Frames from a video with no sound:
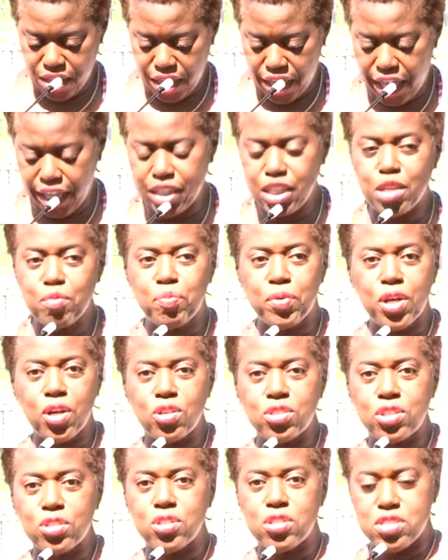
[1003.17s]
Haley
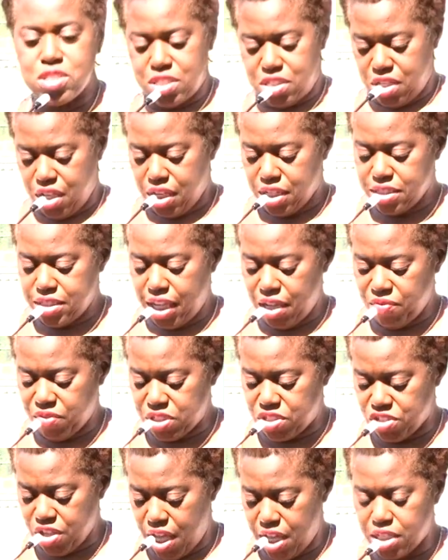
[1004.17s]
Builders,
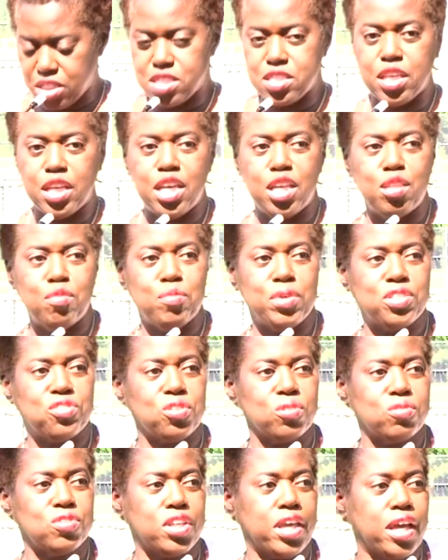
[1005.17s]
David Johnson,
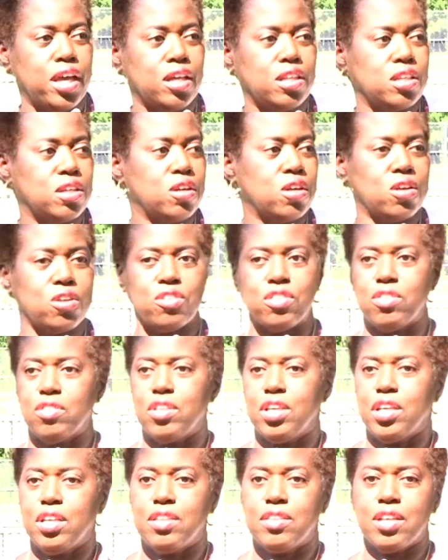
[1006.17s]
Mitchell Taylor.
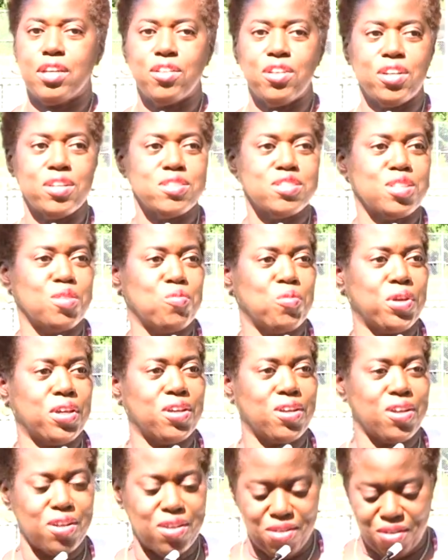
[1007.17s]
They're here
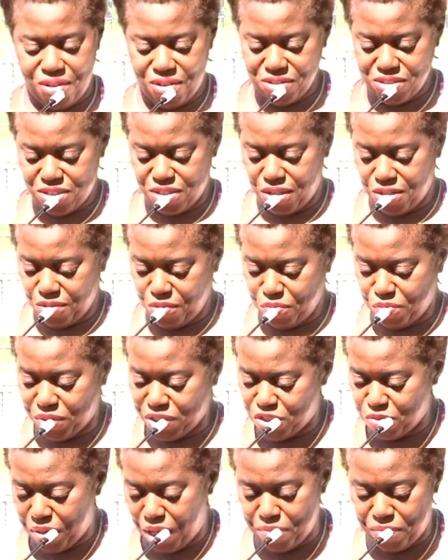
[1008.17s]
somewhere also.
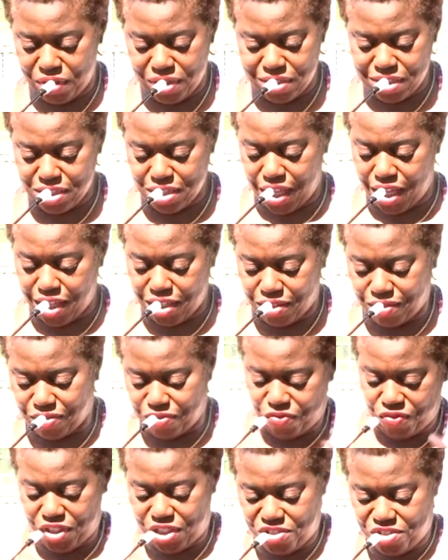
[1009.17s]
Mitch might be inside
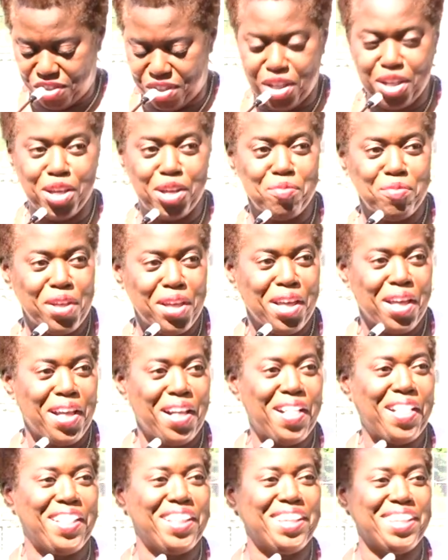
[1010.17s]
finishing up.
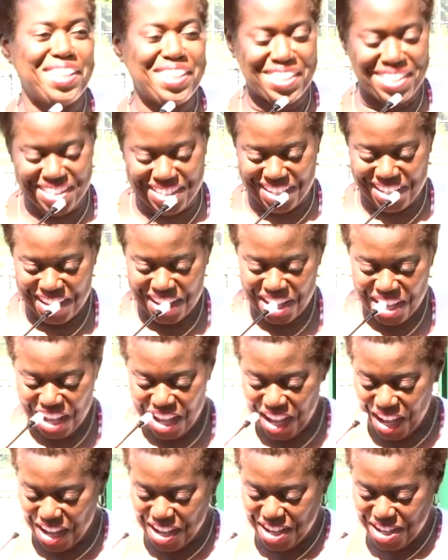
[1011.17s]

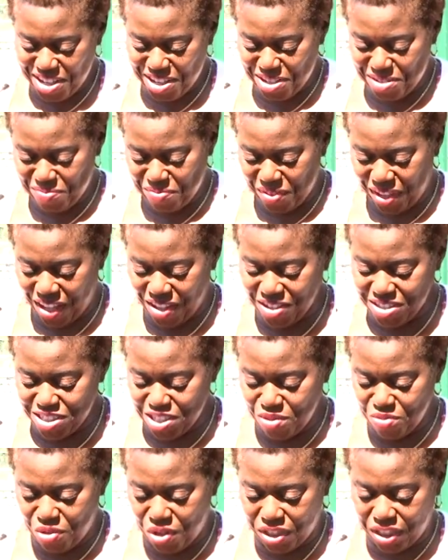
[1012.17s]
I
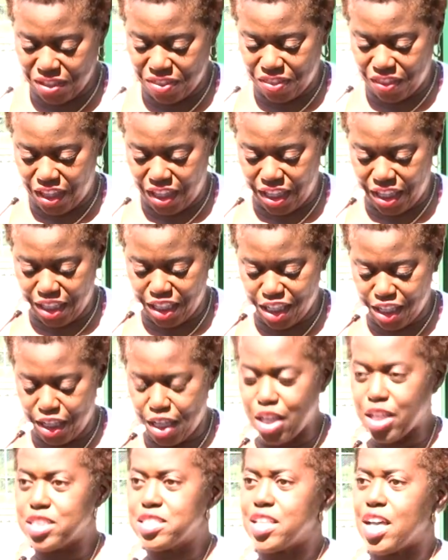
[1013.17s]
also want to thank
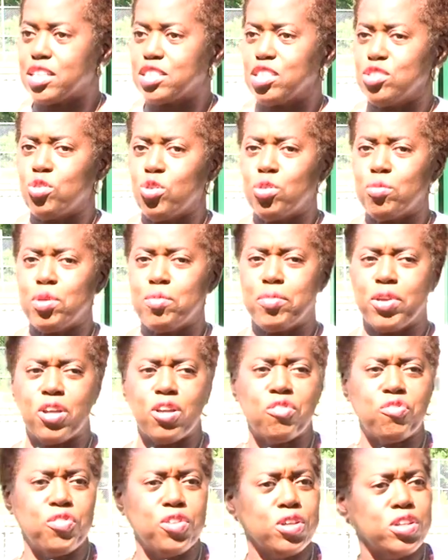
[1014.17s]
Dr. Norman
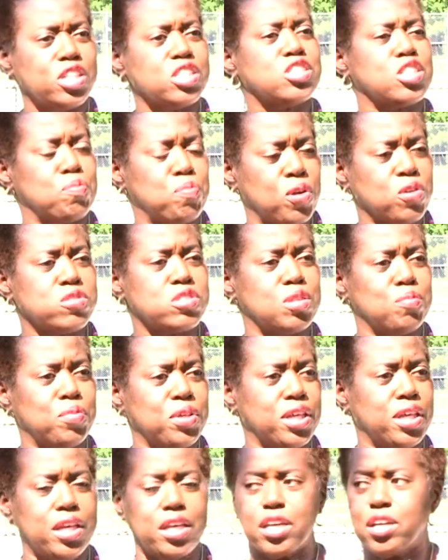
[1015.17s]
Merrifield. He's supposed to
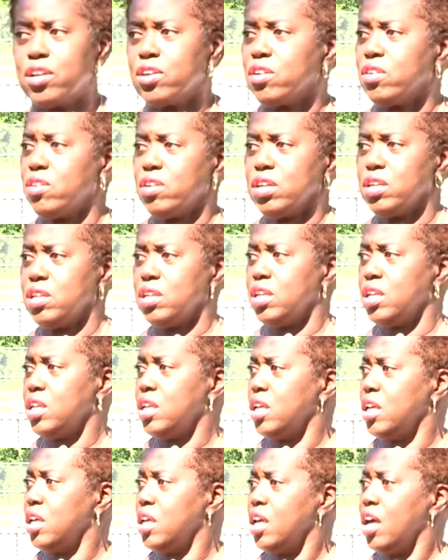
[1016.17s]
be here. He's
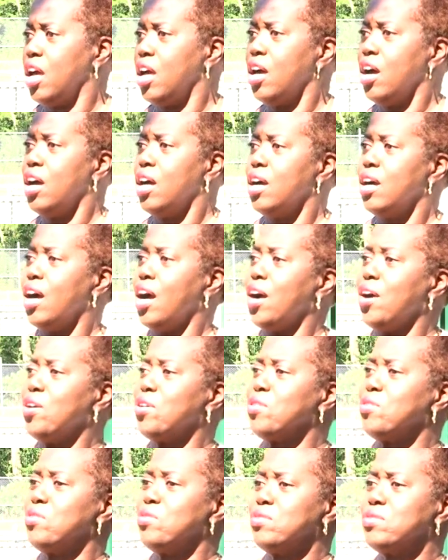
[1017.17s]
here, right here.
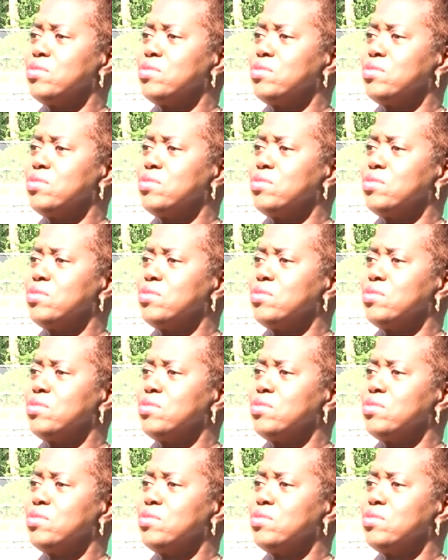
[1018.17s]
Oh,